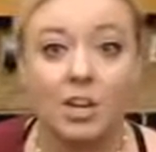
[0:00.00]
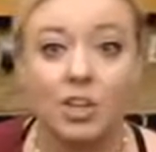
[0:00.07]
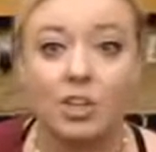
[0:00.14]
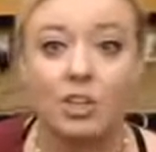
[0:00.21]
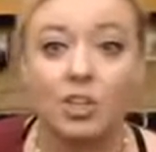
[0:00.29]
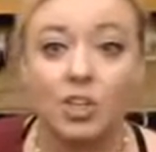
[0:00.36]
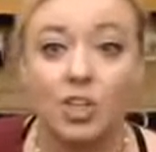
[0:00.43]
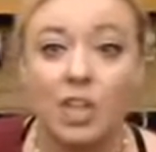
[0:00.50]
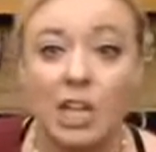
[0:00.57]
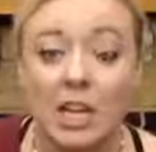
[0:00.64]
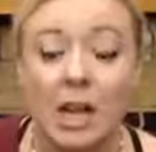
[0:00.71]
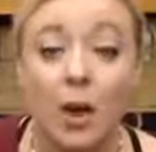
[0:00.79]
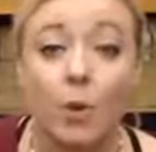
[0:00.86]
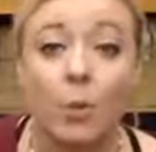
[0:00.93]

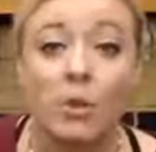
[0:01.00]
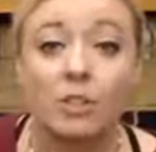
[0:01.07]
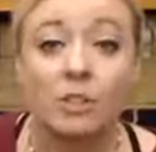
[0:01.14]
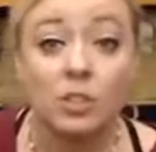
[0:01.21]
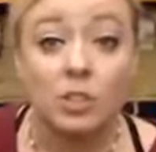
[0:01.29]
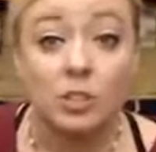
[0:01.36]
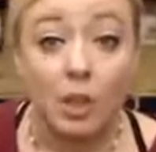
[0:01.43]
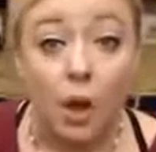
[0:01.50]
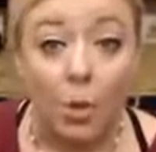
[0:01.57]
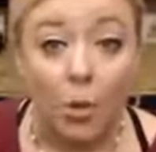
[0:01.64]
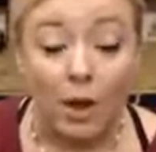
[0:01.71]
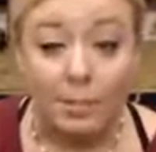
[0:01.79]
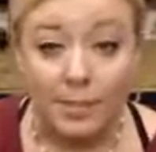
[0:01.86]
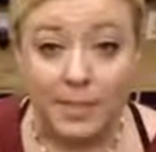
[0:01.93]
she was so
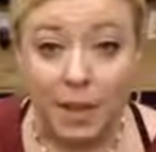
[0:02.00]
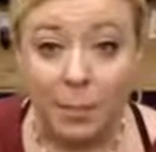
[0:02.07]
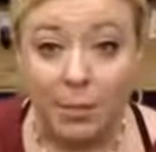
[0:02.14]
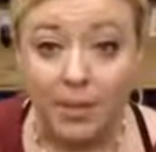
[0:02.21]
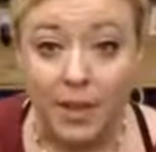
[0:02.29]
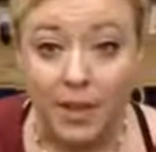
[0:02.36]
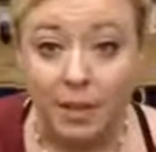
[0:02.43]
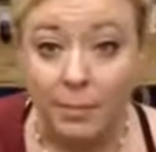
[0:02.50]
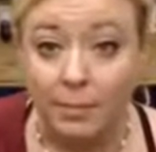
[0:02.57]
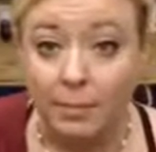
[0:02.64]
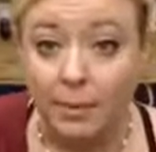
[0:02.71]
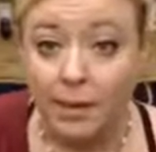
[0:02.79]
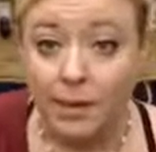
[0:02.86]
upset with him.